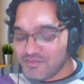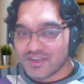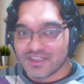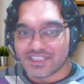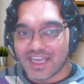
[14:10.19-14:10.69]

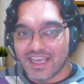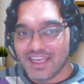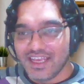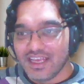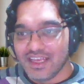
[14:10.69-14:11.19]
because
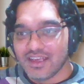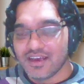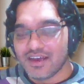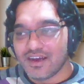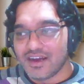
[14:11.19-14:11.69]

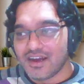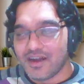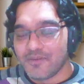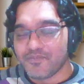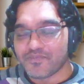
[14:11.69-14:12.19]
uh,